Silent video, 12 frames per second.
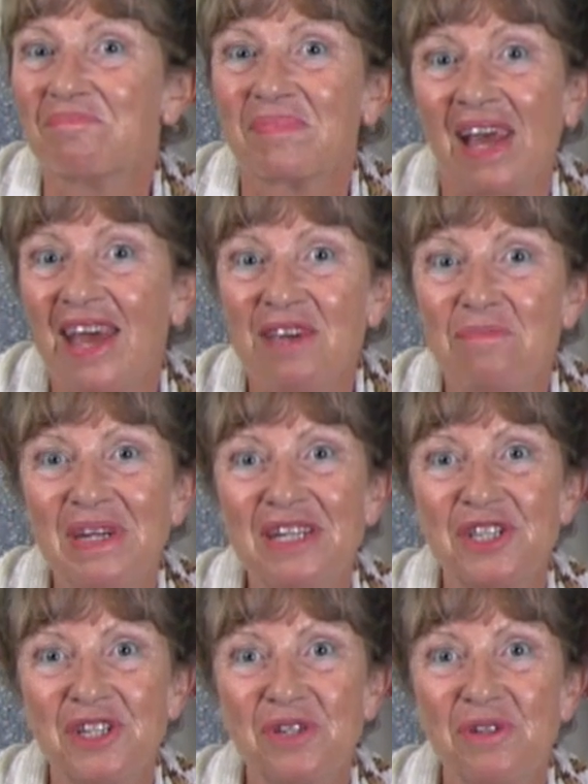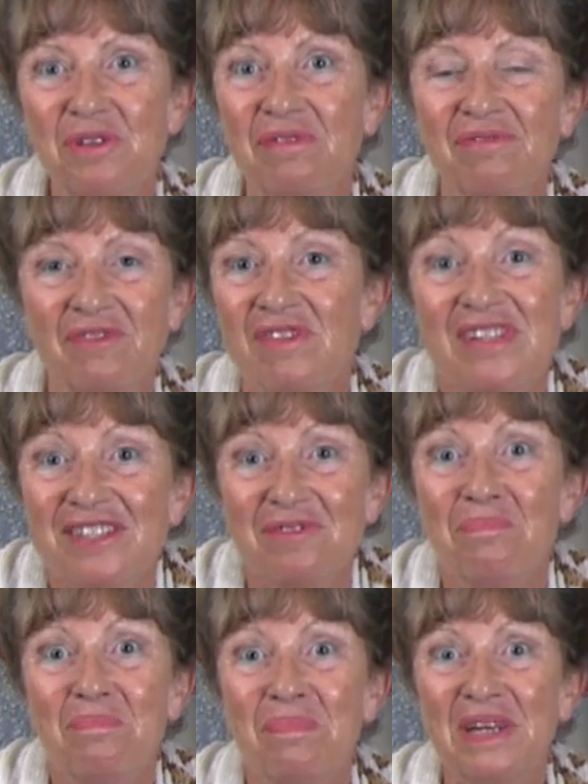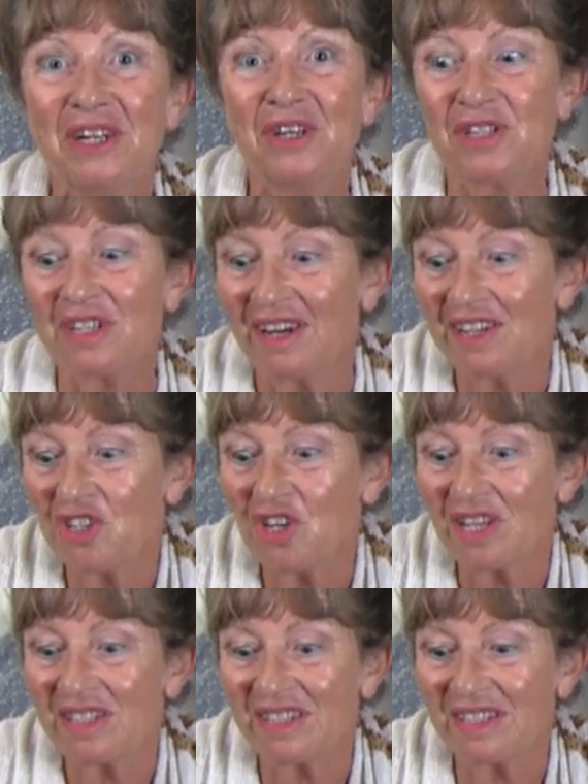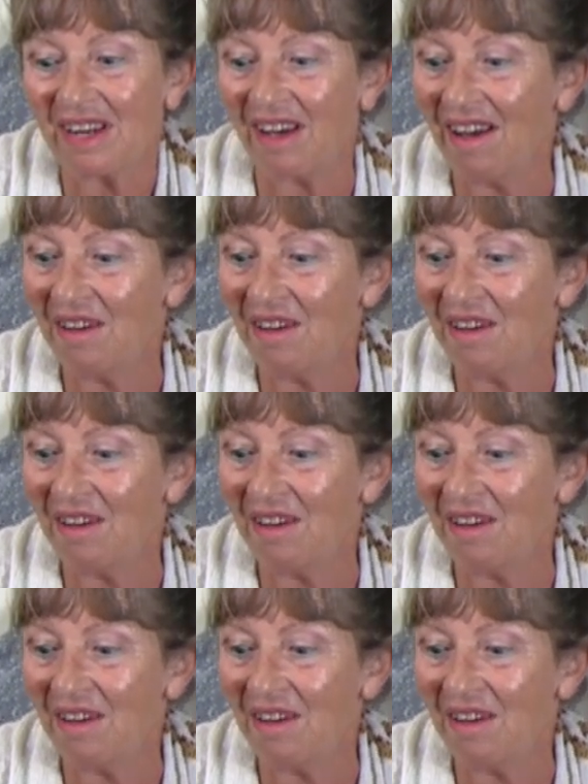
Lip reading: came into fruition, because I just